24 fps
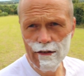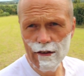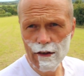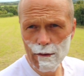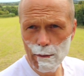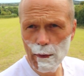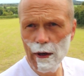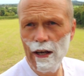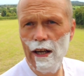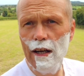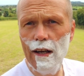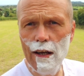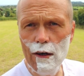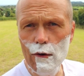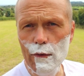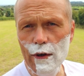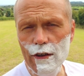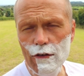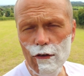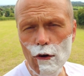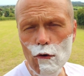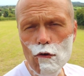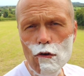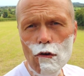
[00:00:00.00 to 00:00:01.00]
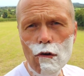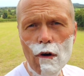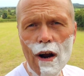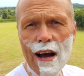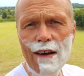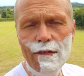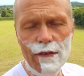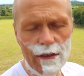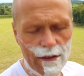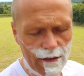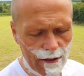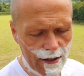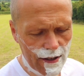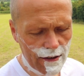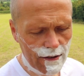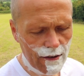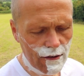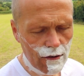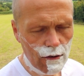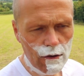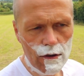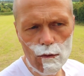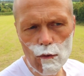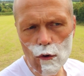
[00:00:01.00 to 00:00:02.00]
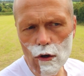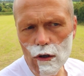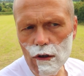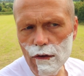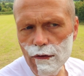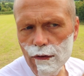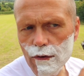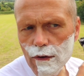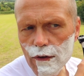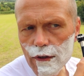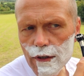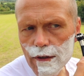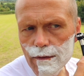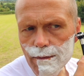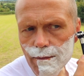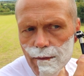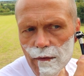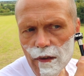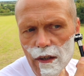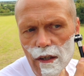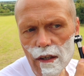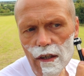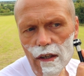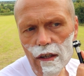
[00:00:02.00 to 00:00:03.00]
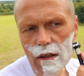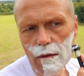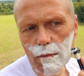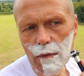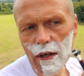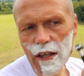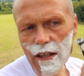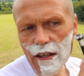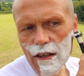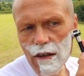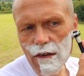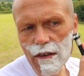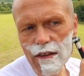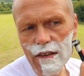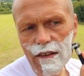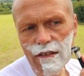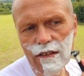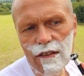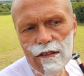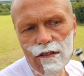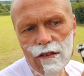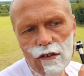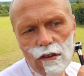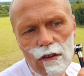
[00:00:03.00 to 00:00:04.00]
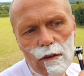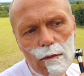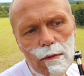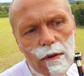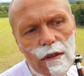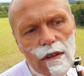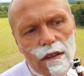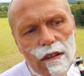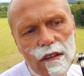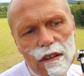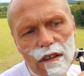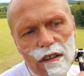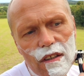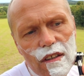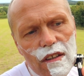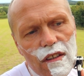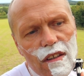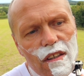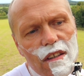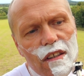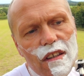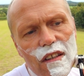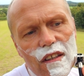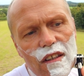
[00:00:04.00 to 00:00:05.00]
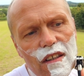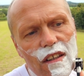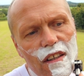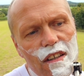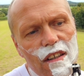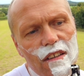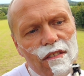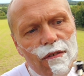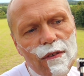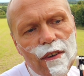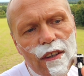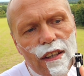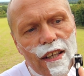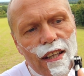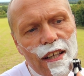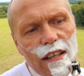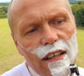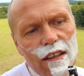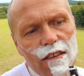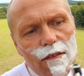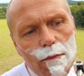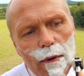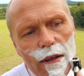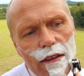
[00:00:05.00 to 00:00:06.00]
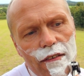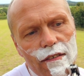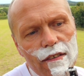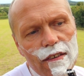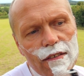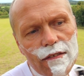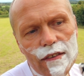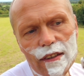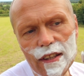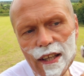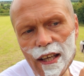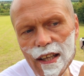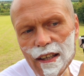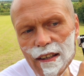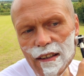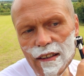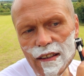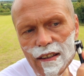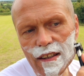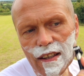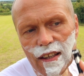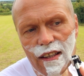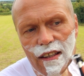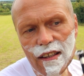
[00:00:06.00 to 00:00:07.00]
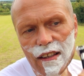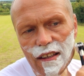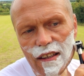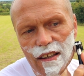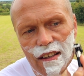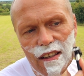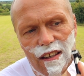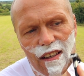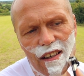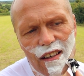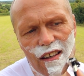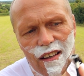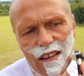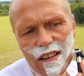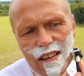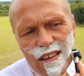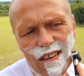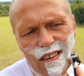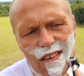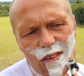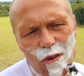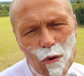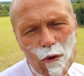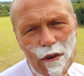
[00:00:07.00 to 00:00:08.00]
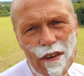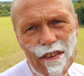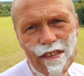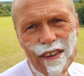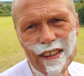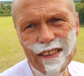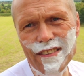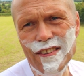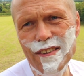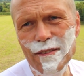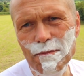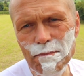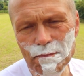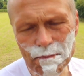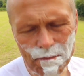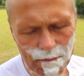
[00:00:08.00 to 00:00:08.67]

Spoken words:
just by allowing its own gravity to do the work for you. But you know, it does its job, and it's very inexpensive at the end of the day. Or is it?